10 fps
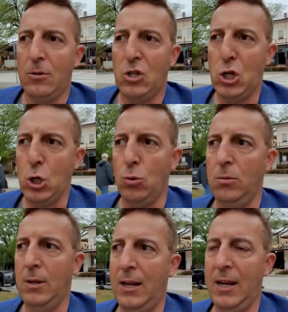
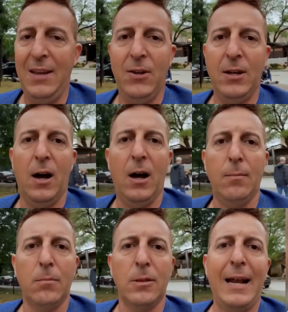June, and even
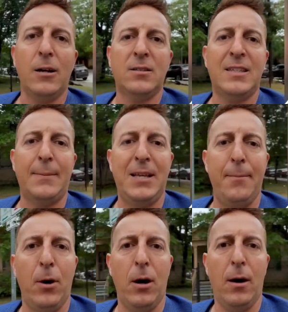later
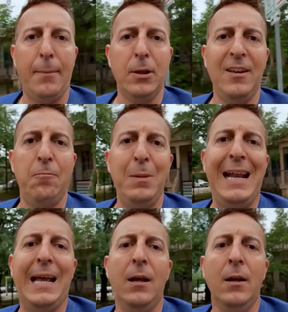September, I believe,
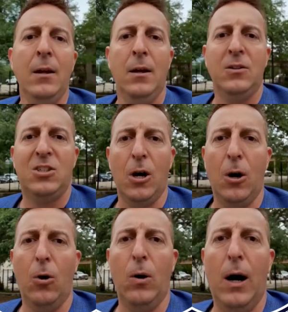meeting.
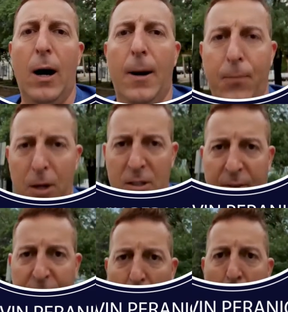So there's the
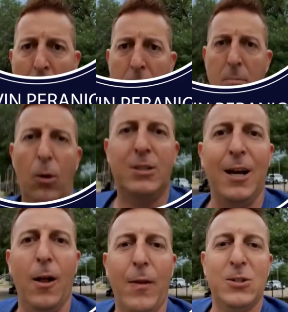Fairmont
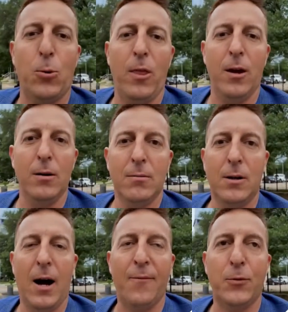Hotel. That's where the
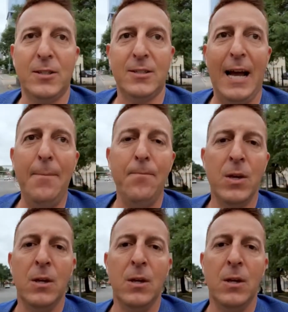conference is at.